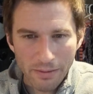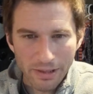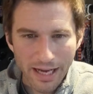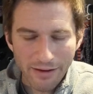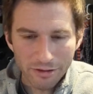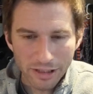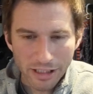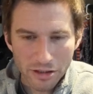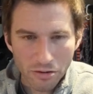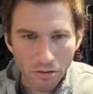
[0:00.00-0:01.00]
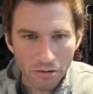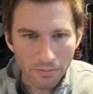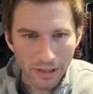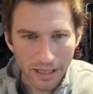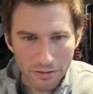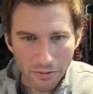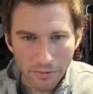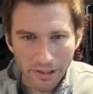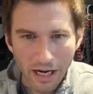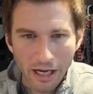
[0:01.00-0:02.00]
mean heavily controlled, but as we
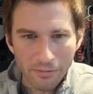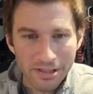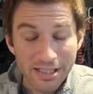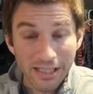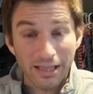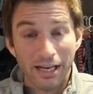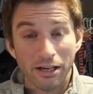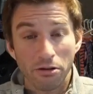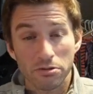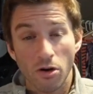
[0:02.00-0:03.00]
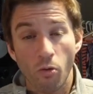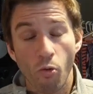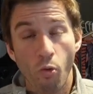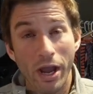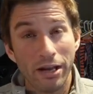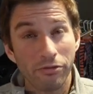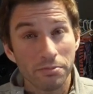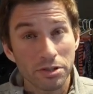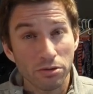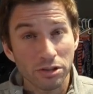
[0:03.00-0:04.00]
read on, we see that it goes away
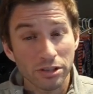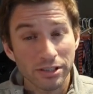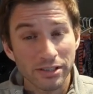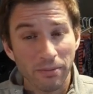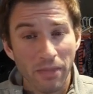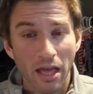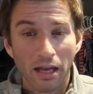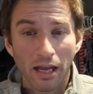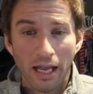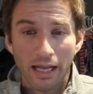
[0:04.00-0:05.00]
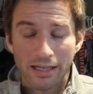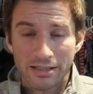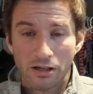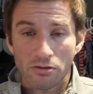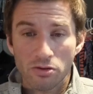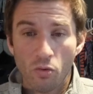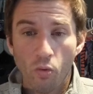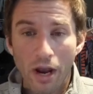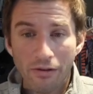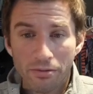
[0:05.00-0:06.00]
from socialism, and as it goes
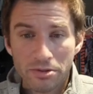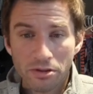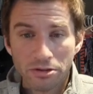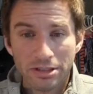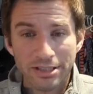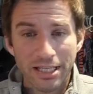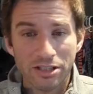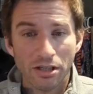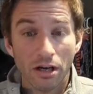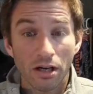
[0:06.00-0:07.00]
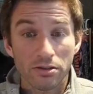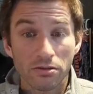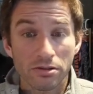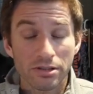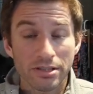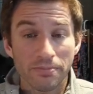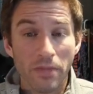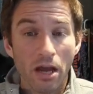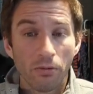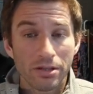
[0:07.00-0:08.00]
away from socialism,
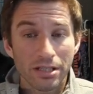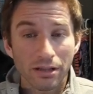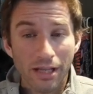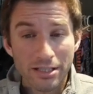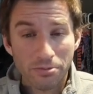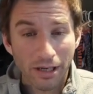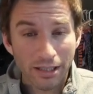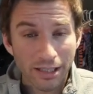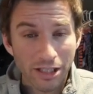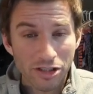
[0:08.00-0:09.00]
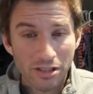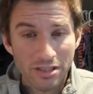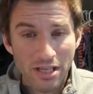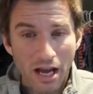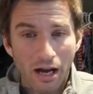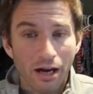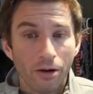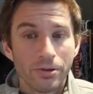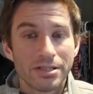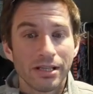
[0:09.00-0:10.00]
we see less regulation,
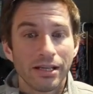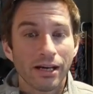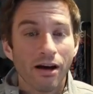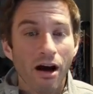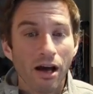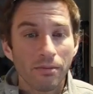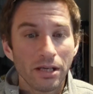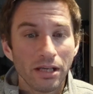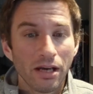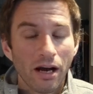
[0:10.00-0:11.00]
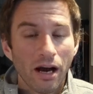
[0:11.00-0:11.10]
we see the economy